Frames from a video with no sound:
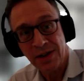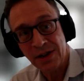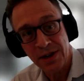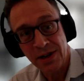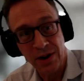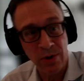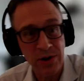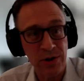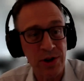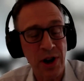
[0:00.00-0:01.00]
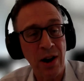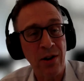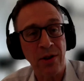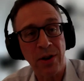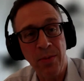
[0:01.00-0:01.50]
Senior Research Scholar
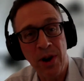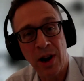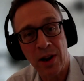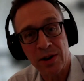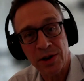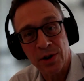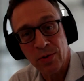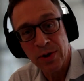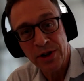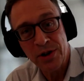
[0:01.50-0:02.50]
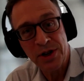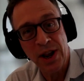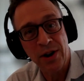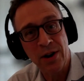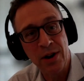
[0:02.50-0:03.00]
at the Community College Research
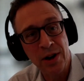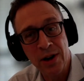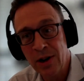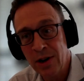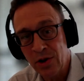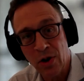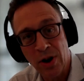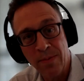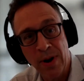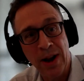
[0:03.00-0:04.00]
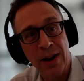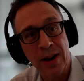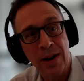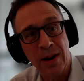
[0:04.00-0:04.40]
Center, joined by